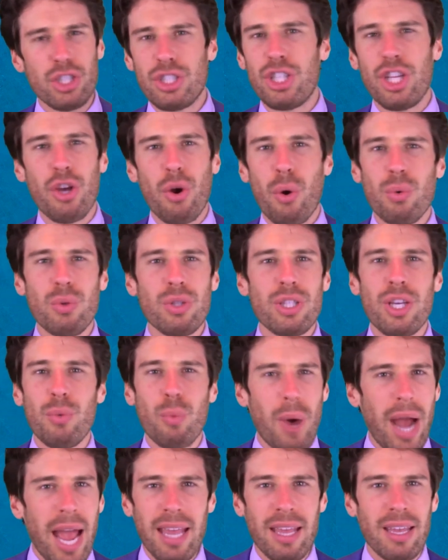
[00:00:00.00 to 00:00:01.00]
is the only
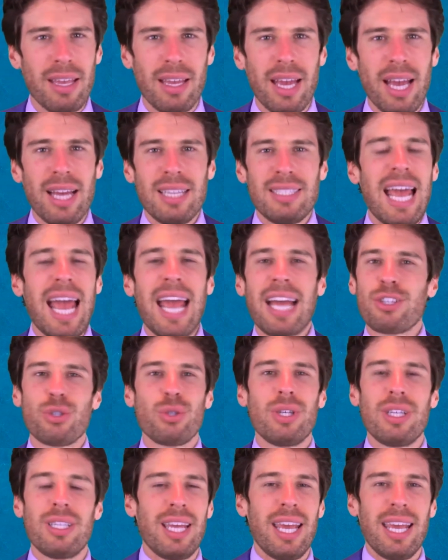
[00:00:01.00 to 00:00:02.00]
way to
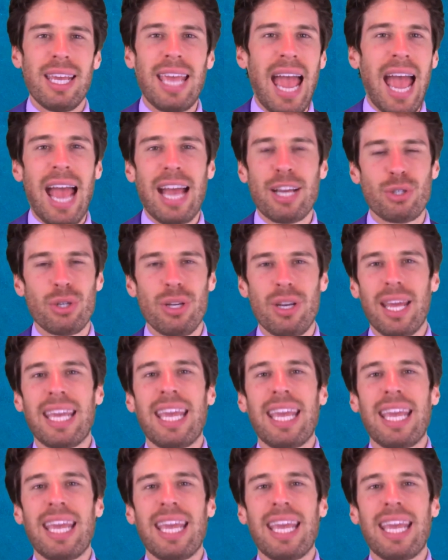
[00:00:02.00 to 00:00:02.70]
actually take action.